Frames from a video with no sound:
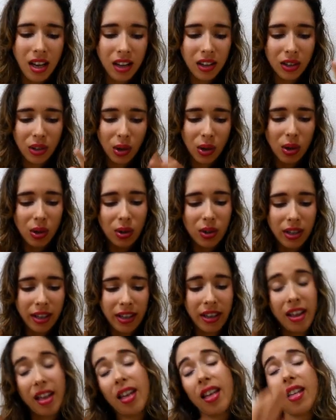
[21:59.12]
So
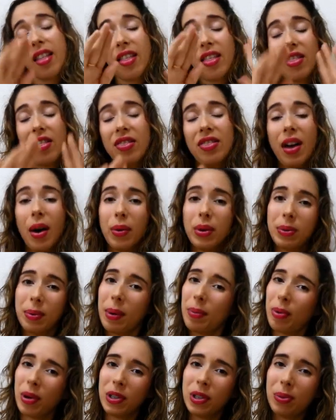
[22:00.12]
that was
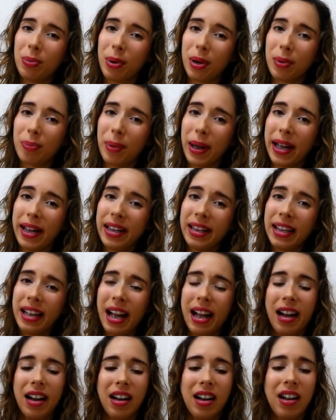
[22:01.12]
my brunch
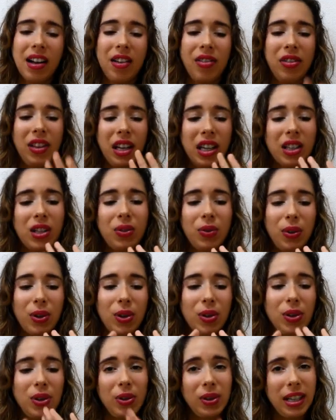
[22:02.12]
mukbang. Thanks
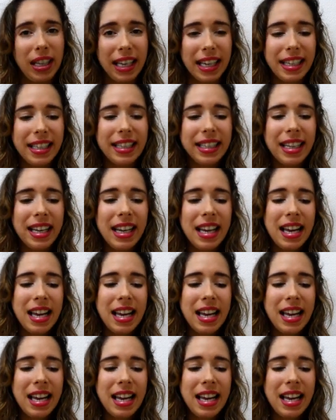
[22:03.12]
for tuning in.